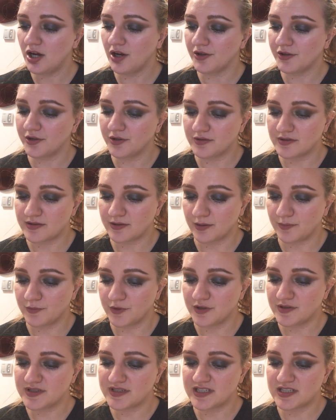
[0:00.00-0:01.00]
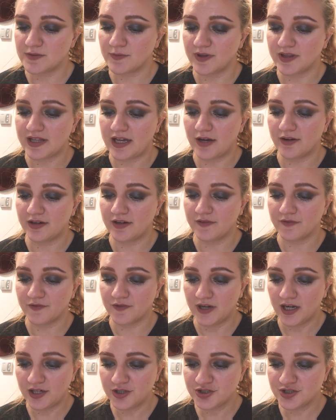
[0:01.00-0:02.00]
Although thrombosis without
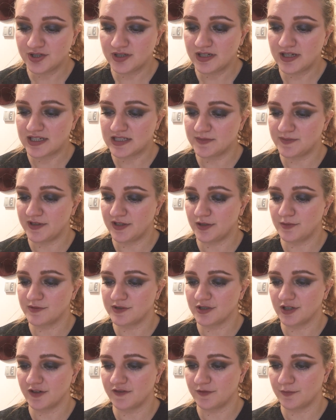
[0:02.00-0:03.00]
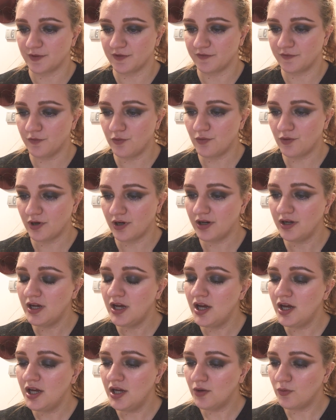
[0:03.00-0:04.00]
infraction has been observed before,
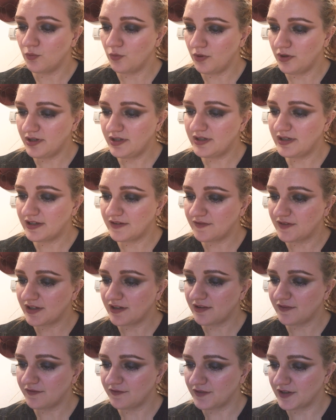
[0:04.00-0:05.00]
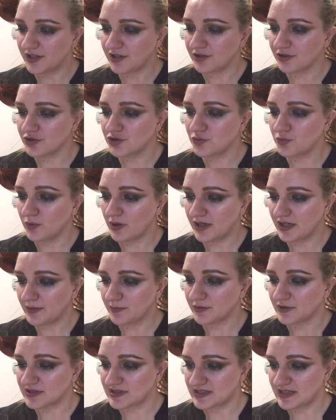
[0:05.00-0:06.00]
Wood giving the figure
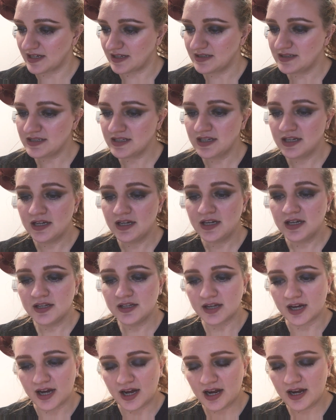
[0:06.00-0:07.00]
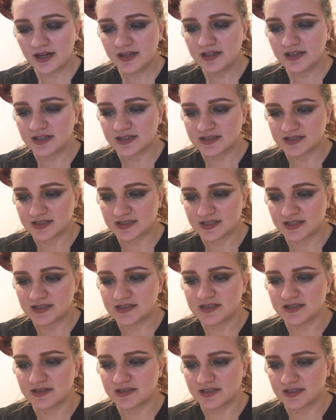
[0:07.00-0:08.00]
20%, the high
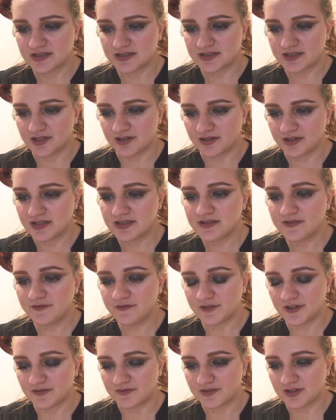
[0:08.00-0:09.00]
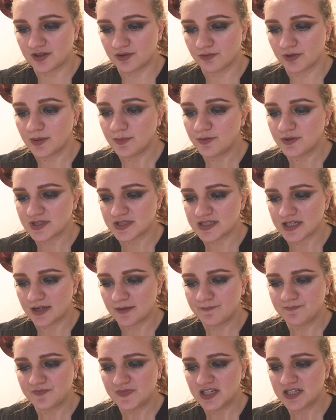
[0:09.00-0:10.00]
incidence in this series,
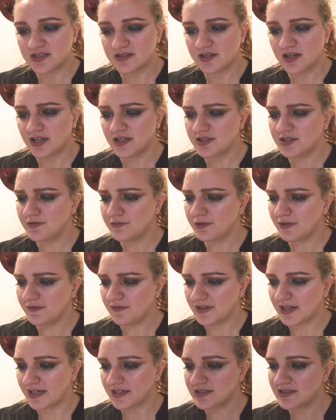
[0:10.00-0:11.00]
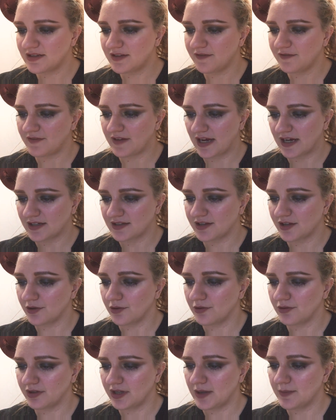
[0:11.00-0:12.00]
53%, is thought to reflect the fact that
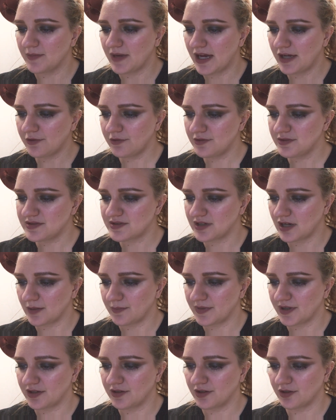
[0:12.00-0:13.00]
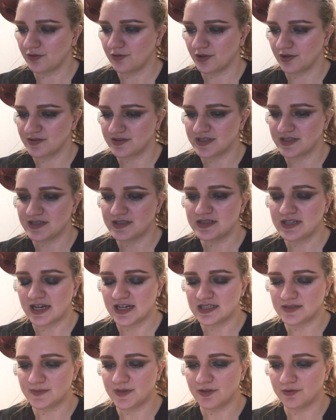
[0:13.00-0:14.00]
only macroscopic necrosis
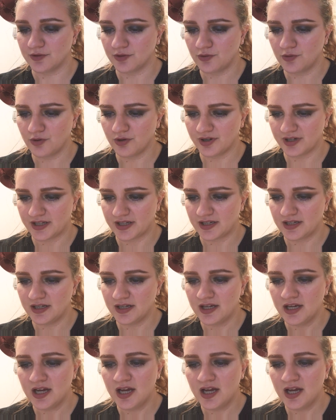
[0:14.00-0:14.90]
has been recorded.